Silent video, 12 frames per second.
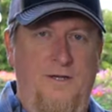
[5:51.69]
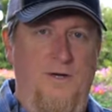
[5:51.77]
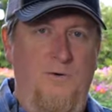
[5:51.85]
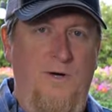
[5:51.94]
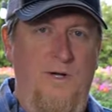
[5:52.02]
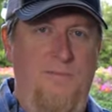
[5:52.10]
you're
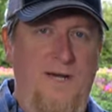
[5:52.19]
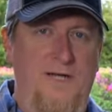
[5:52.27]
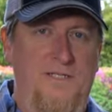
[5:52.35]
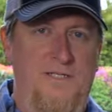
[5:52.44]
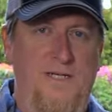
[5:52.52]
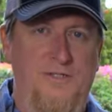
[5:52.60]
going to want to pay
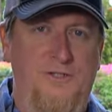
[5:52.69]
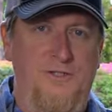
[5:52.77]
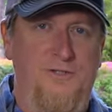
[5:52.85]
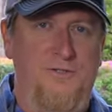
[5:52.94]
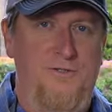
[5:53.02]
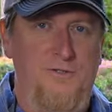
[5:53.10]

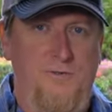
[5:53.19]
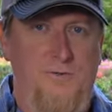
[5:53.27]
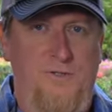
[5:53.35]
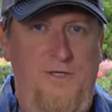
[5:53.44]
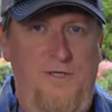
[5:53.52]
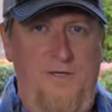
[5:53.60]
attention to
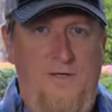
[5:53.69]
the